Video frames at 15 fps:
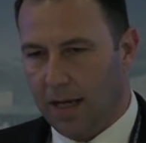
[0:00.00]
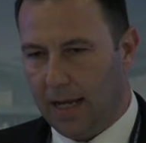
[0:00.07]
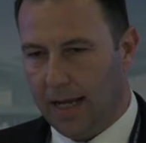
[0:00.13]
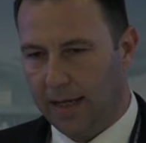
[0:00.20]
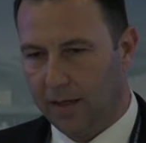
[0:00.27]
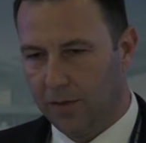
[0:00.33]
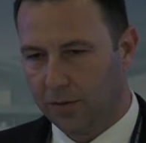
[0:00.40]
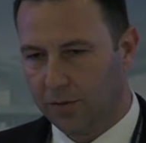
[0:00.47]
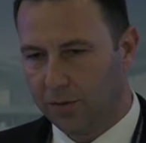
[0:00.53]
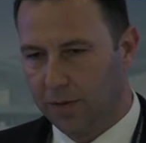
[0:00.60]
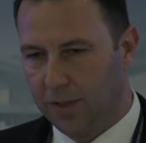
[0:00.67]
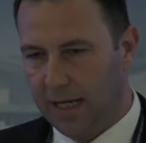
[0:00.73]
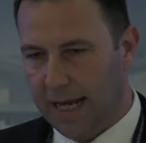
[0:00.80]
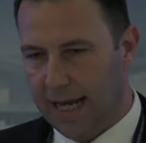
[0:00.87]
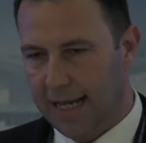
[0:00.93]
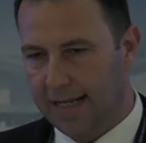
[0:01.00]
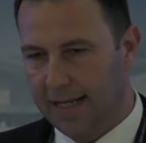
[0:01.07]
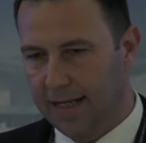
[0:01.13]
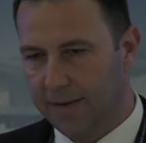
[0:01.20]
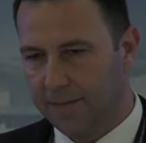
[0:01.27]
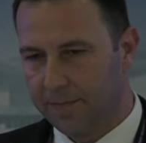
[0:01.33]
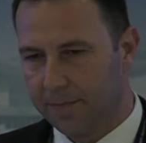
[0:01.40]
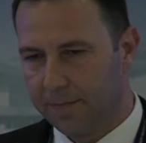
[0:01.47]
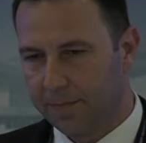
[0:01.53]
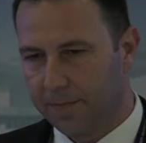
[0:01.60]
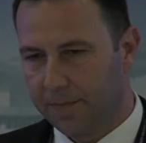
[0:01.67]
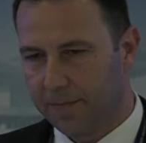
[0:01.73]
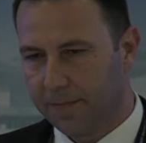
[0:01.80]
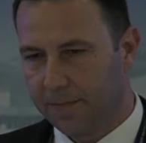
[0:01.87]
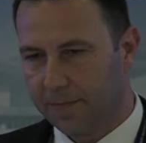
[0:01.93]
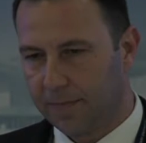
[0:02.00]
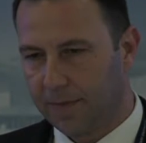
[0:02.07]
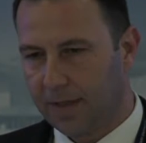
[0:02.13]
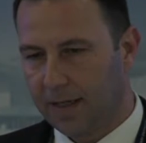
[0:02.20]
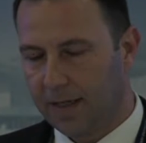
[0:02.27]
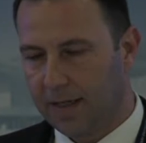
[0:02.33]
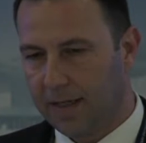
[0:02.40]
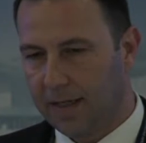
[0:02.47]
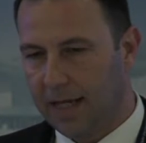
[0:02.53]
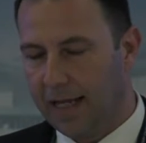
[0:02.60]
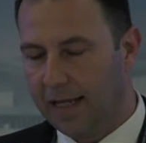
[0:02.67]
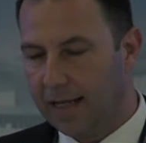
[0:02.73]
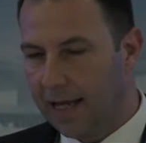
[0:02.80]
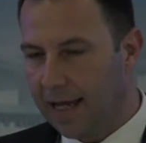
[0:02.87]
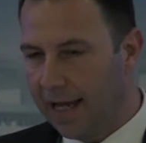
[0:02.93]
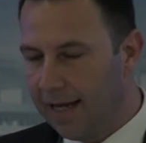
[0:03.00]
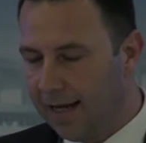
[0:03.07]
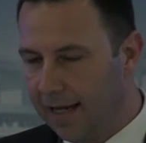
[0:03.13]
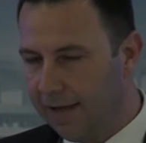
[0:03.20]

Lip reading: I go to the end, and I